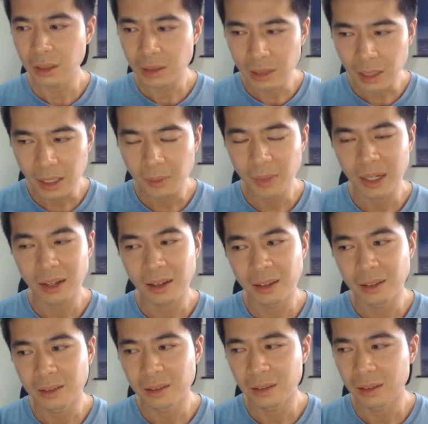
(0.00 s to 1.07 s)
it just came out,
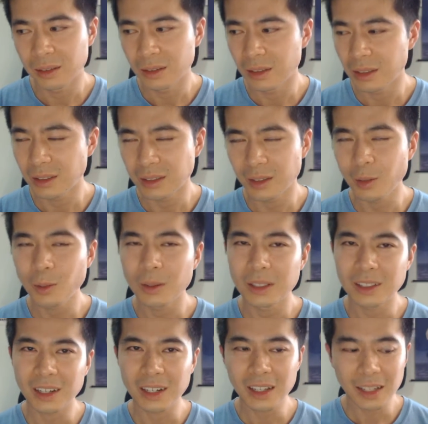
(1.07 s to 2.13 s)
and it's cool.
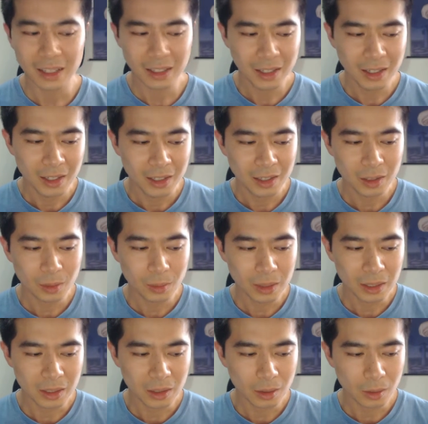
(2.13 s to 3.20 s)
It's kind of like,
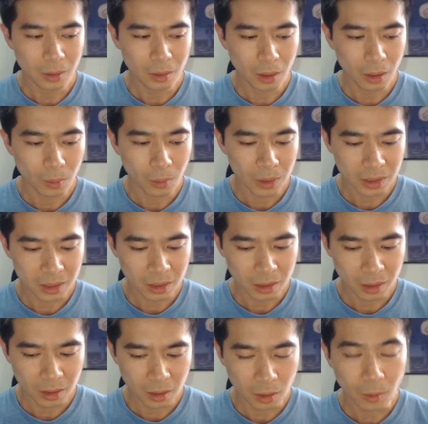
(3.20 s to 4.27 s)
when I watched
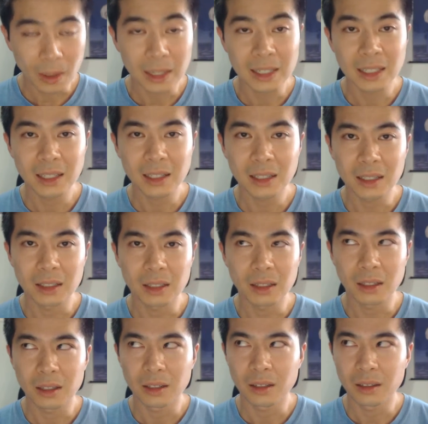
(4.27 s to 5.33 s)
the Karate Kid
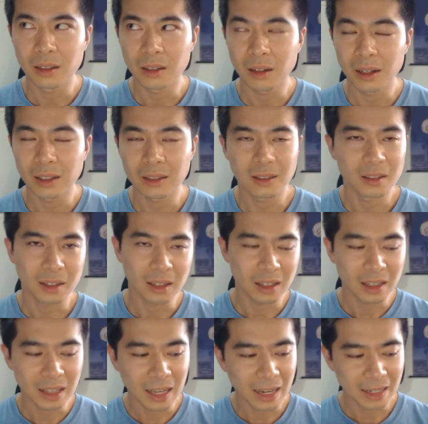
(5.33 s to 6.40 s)
in
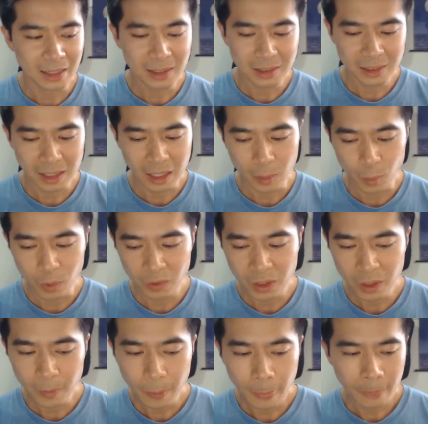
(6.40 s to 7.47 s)
the 80s, that
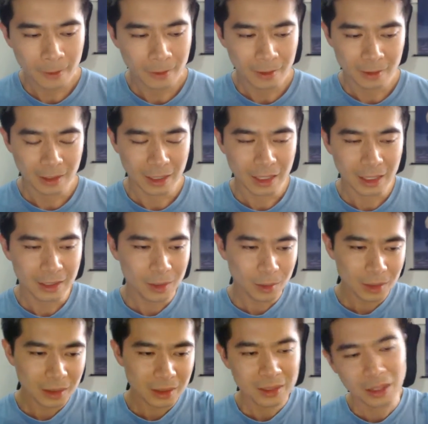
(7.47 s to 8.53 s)
movie, like he's
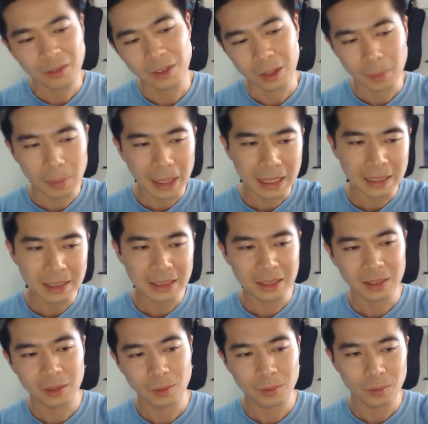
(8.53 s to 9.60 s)
doing stuff like
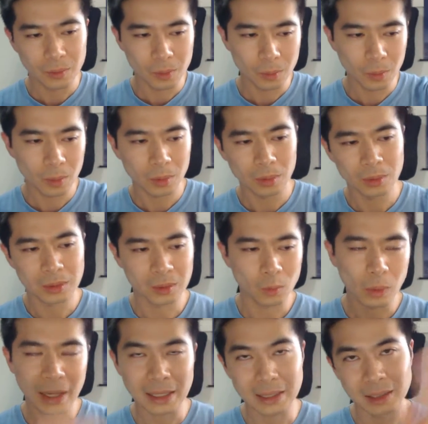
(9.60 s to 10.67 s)
painting the walls
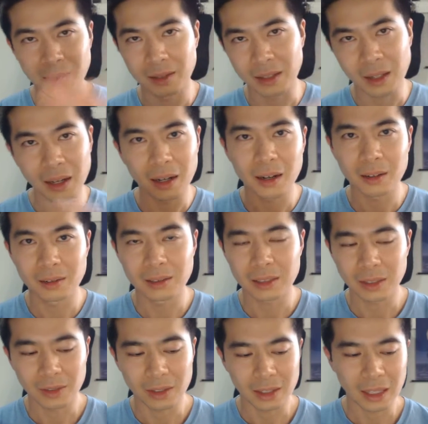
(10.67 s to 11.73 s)
and waxing on the car and
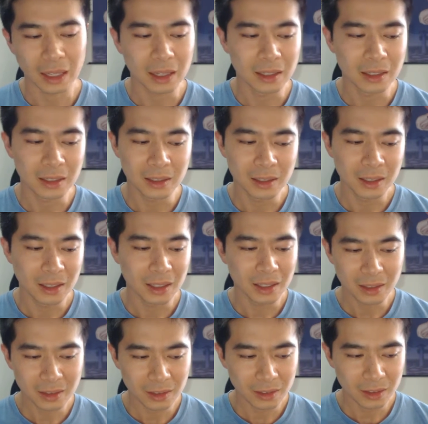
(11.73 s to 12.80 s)
stuff like that, and then he
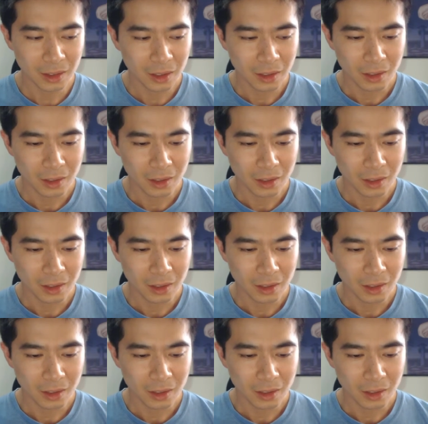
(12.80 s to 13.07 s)
doesn't